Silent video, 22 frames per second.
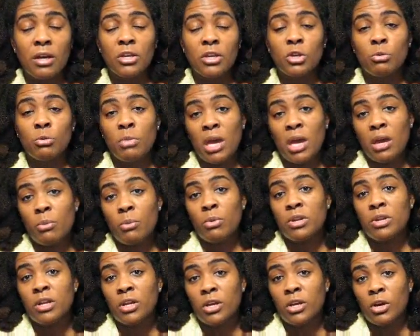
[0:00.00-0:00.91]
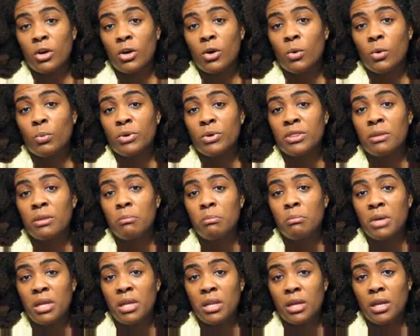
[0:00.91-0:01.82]
you may want to go with the
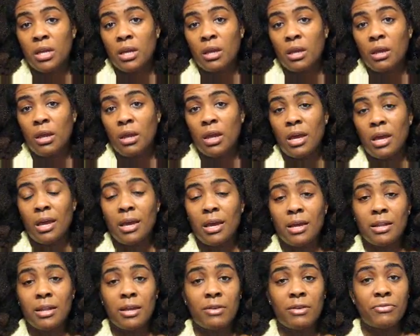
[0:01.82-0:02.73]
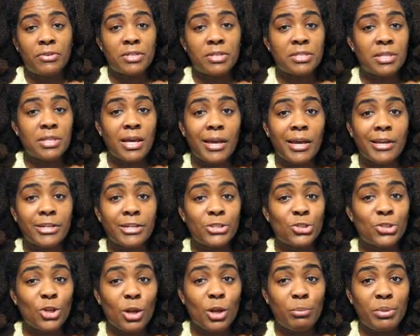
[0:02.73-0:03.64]
mini. And if it's like a
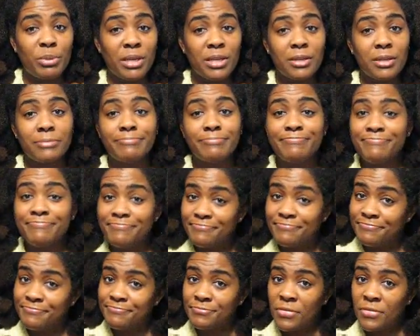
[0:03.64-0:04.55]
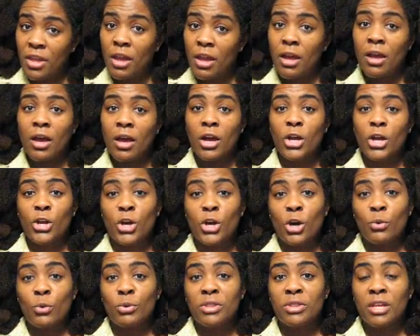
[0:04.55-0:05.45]
Sharpie,
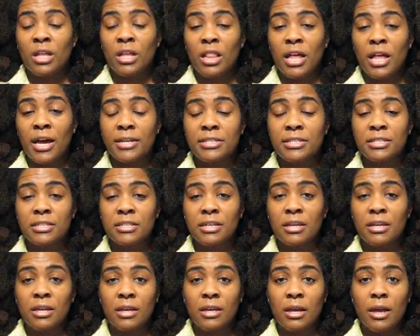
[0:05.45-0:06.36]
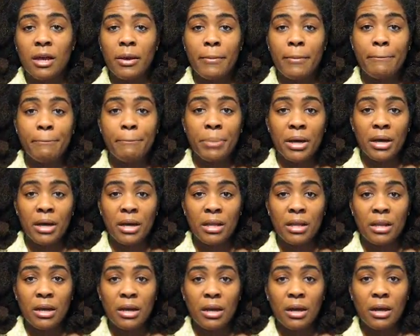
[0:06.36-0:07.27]
go with the classic.
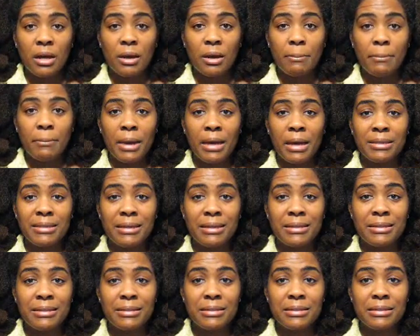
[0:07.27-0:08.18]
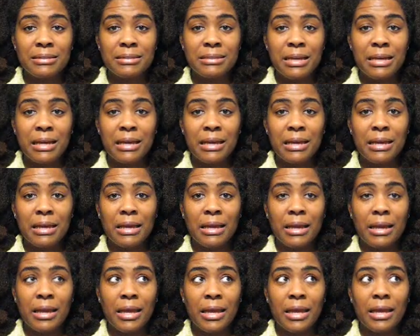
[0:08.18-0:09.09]
But at the end of the
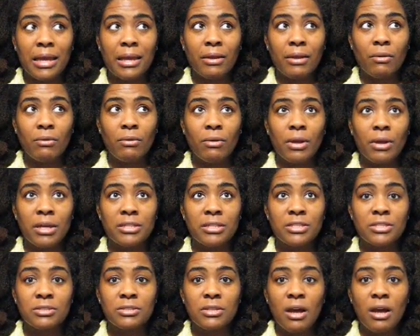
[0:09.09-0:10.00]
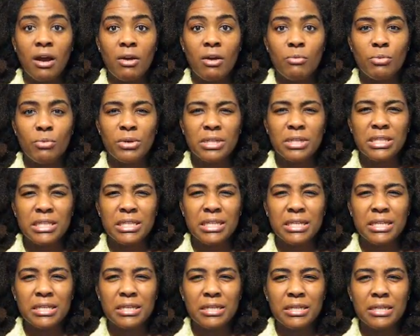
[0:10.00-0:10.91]
day, it's not
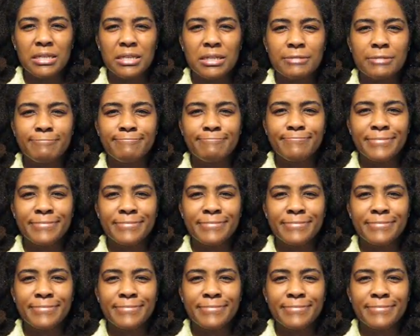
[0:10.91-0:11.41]
really,